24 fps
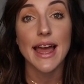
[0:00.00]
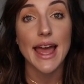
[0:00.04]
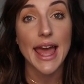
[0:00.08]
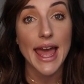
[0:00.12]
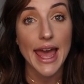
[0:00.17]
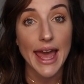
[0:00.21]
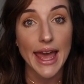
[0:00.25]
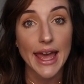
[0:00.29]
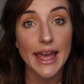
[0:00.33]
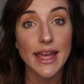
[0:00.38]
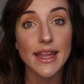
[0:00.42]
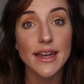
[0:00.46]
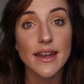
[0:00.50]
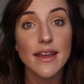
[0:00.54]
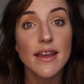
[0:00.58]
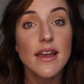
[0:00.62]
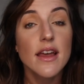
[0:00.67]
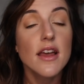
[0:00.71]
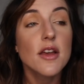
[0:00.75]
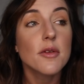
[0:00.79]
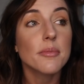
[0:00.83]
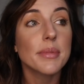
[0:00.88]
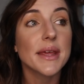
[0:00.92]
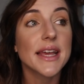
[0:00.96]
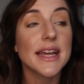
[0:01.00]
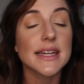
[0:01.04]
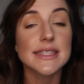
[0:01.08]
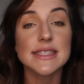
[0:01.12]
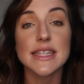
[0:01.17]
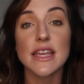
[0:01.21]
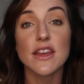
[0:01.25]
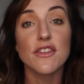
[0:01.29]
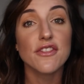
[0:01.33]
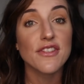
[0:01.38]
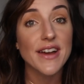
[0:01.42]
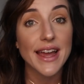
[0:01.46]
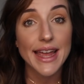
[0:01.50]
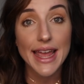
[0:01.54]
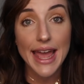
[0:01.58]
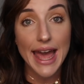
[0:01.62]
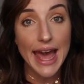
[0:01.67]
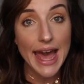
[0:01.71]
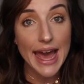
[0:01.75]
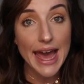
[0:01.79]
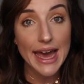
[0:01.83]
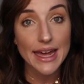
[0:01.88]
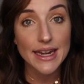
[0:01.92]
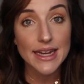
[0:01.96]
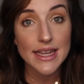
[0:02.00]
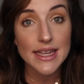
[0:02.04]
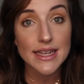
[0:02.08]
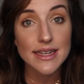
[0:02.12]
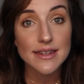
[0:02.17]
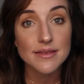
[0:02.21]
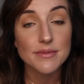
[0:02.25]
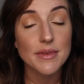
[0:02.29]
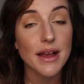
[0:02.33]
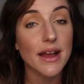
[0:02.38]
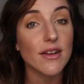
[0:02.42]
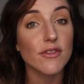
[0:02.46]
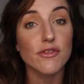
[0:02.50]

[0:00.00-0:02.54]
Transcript: ahead because if I hadn't,